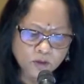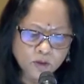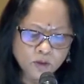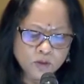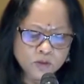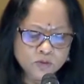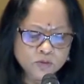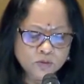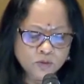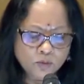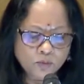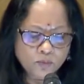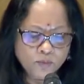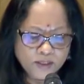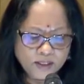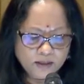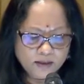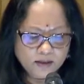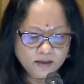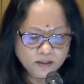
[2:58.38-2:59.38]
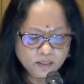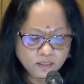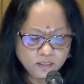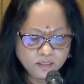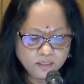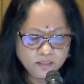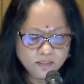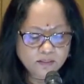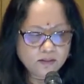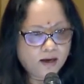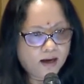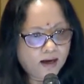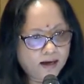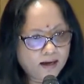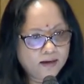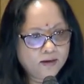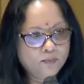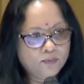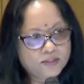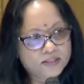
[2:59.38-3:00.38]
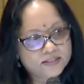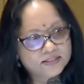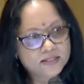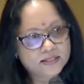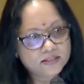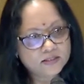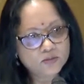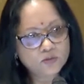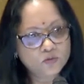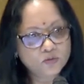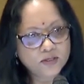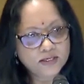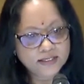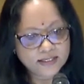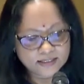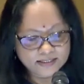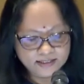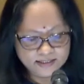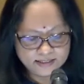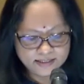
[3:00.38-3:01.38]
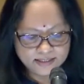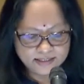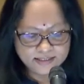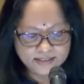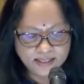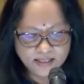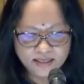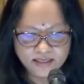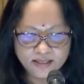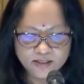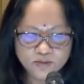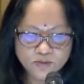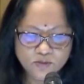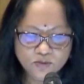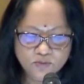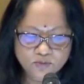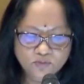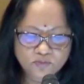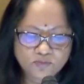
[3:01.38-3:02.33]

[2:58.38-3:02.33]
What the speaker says: So we started looking at the data, thanks to